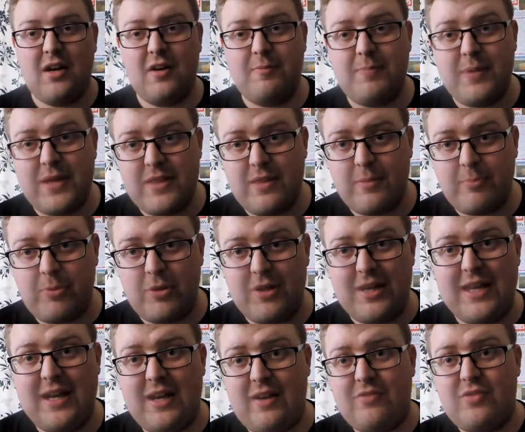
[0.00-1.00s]
I've bit the
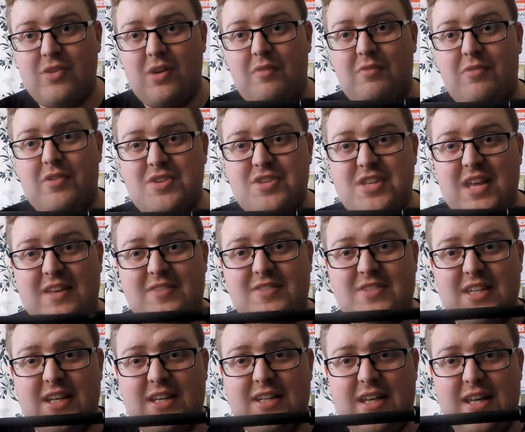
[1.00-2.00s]
bullet. I've gone for a set of
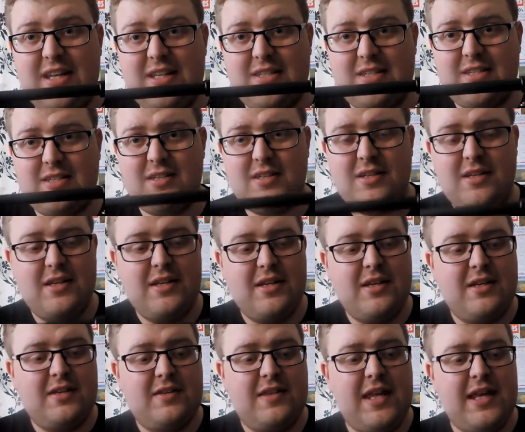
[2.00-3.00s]
Signets.
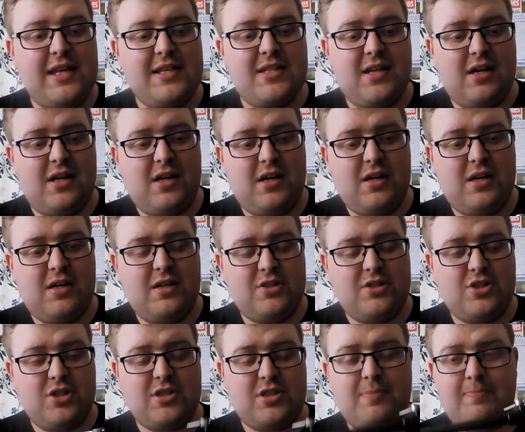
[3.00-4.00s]
These are
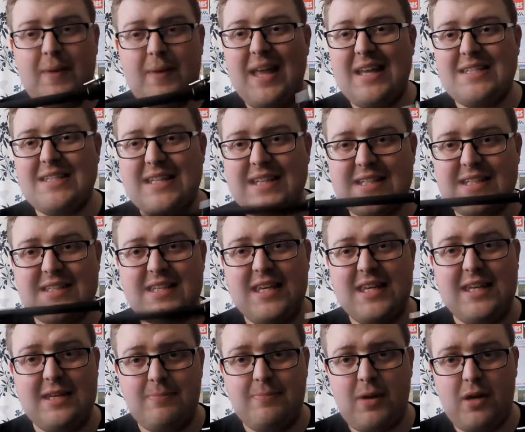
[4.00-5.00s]
just the basic
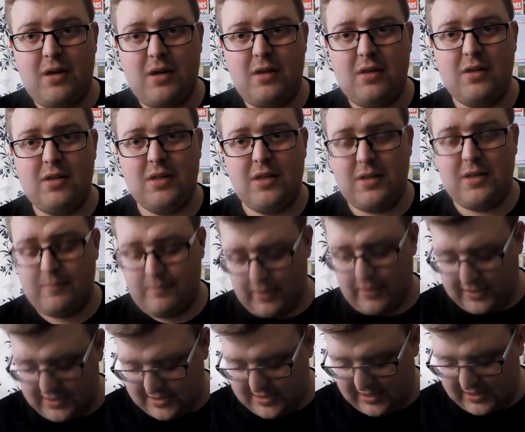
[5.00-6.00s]
T-bar
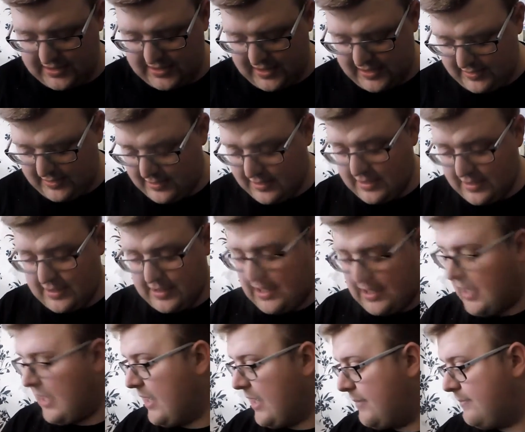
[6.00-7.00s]
by Signet,
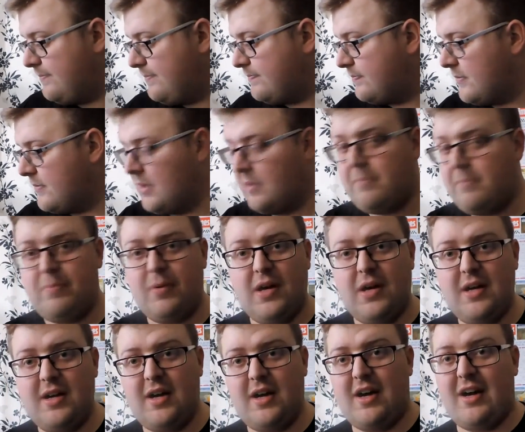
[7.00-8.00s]

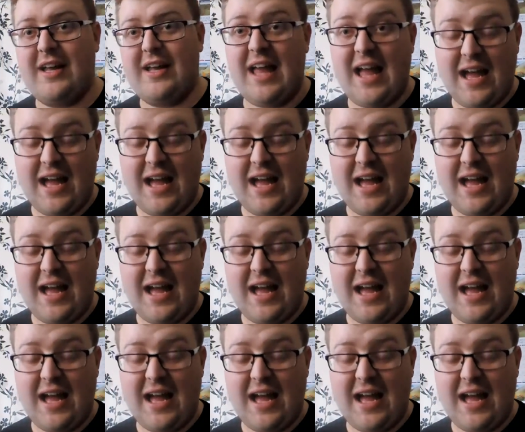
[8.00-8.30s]
but I